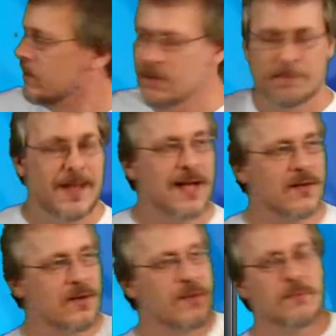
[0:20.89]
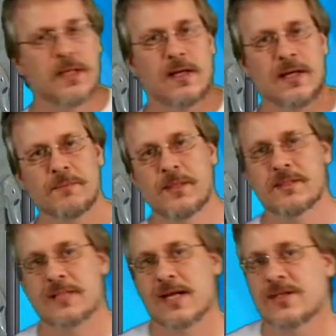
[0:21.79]
the background behind me
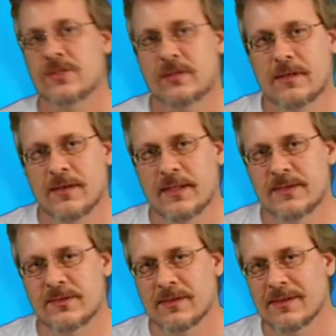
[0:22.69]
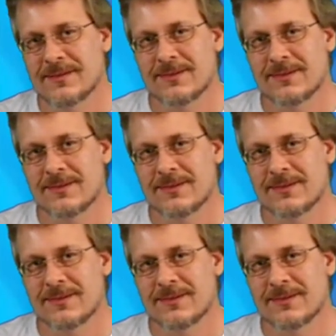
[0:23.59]
is actually green screen.